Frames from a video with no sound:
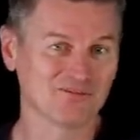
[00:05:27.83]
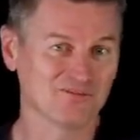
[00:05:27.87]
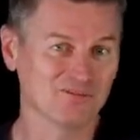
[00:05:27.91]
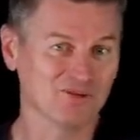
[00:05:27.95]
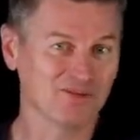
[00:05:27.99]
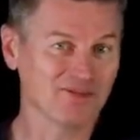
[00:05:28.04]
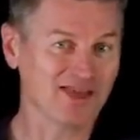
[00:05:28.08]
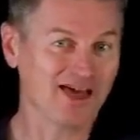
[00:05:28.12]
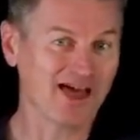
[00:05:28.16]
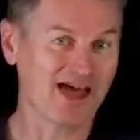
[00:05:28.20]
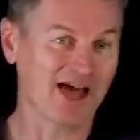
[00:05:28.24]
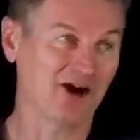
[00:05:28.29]

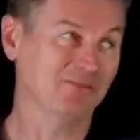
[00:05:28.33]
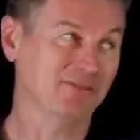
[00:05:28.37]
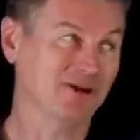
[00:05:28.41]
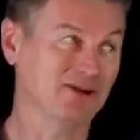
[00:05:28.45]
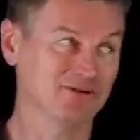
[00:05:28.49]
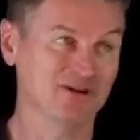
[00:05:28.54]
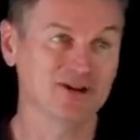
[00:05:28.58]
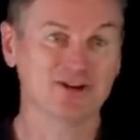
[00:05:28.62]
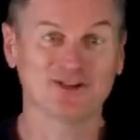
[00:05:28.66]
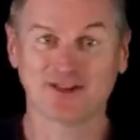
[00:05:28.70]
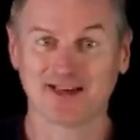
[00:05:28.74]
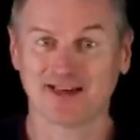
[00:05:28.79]
will that help
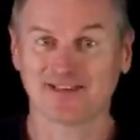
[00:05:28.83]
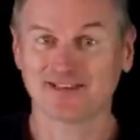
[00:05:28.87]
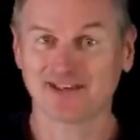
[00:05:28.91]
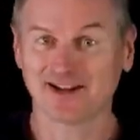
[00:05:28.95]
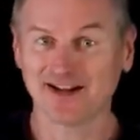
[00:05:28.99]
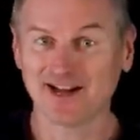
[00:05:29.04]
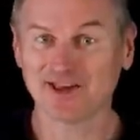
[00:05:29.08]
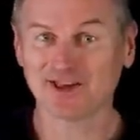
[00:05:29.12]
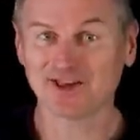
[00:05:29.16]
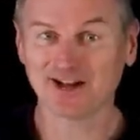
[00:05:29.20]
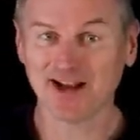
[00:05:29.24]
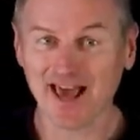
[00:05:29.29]
me reach
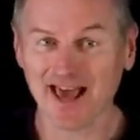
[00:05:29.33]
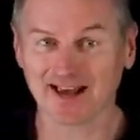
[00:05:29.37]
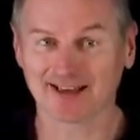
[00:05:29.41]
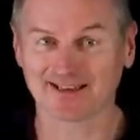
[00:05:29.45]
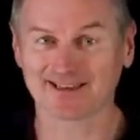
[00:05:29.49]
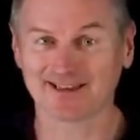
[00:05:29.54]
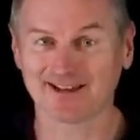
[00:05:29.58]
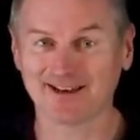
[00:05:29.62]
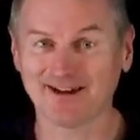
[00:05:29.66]
destination X?